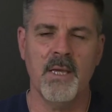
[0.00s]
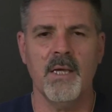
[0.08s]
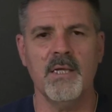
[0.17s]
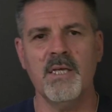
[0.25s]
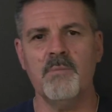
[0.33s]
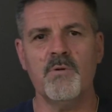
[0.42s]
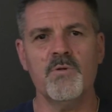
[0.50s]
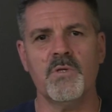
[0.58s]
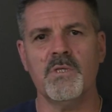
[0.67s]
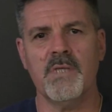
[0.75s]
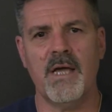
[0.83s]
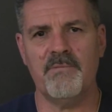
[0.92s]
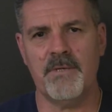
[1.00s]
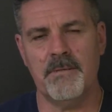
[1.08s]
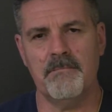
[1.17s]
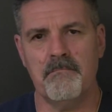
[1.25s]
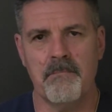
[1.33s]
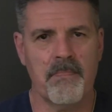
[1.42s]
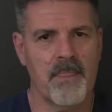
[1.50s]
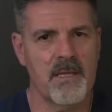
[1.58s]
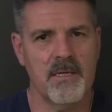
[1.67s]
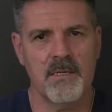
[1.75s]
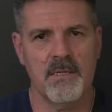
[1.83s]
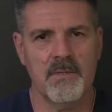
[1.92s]
In Hebrews 11,
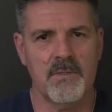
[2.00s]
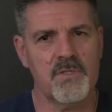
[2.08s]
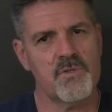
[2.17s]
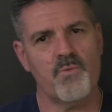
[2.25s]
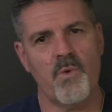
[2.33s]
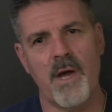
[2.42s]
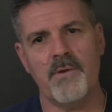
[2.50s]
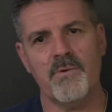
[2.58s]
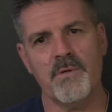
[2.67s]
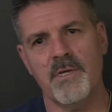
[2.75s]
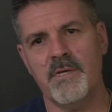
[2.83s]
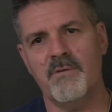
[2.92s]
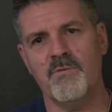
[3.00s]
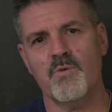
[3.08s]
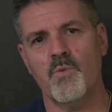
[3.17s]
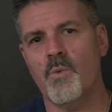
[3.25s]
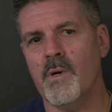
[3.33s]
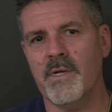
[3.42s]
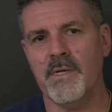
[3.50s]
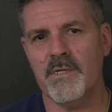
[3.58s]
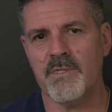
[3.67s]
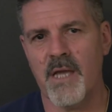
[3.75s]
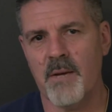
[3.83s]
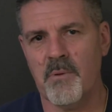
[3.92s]
the writer gives one
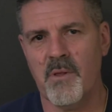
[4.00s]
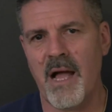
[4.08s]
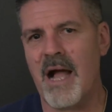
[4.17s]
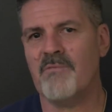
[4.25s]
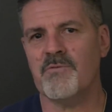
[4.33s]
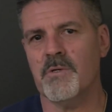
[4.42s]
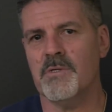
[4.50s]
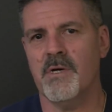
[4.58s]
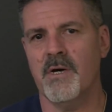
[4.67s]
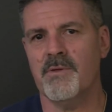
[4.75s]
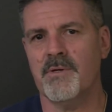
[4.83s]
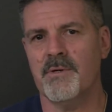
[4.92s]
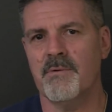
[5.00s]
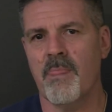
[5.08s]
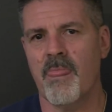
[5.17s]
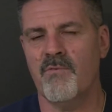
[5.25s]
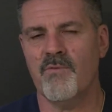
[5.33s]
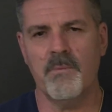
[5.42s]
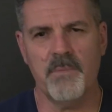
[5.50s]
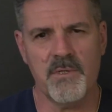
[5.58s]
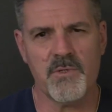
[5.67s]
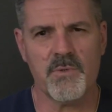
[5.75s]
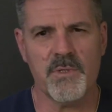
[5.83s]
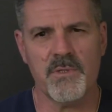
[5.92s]
example after another from
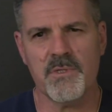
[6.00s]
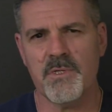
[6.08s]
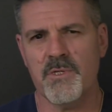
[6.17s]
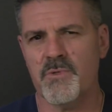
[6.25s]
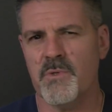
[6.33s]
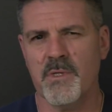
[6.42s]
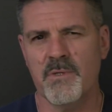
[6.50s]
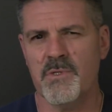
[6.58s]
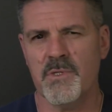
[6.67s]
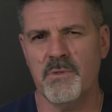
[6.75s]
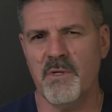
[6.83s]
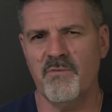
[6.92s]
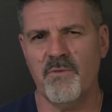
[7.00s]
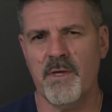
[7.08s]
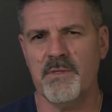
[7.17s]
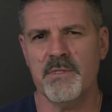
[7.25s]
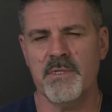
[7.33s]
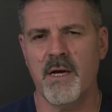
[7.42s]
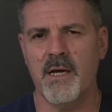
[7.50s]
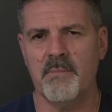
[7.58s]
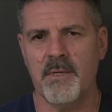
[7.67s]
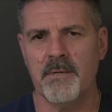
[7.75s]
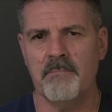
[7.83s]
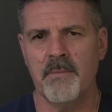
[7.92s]
Israel's history concerning faith and
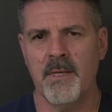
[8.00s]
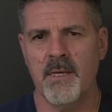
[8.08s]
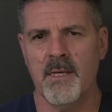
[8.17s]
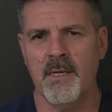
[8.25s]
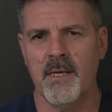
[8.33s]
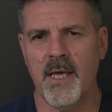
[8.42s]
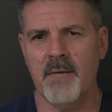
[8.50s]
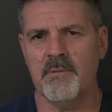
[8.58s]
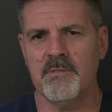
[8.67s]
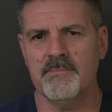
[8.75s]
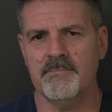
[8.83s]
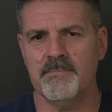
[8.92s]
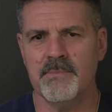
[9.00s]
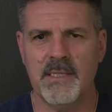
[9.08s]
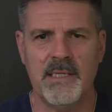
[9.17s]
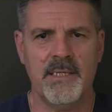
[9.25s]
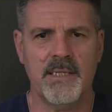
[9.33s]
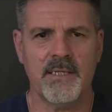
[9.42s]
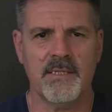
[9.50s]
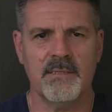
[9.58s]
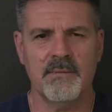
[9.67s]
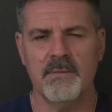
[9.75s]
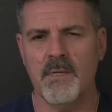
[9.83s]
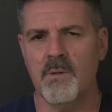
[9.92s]
timing Abel, Enoch,
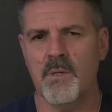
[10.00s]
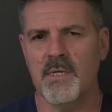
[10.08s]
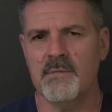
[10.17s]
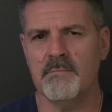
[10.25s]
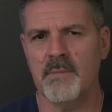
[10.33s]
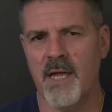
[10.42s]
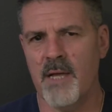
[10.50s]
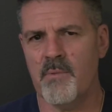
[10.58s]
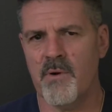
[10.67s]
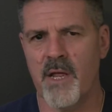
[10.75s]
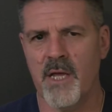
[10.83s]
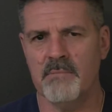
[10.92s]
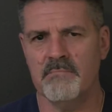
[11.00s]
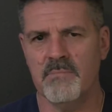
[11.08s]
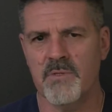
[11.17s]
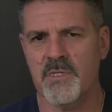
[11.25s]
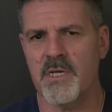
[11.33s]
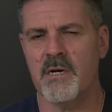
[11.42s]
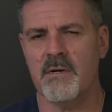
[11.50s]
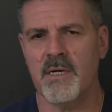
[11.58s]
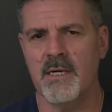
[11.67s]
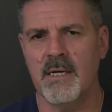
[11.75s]
Noah, Abraham, Sarah,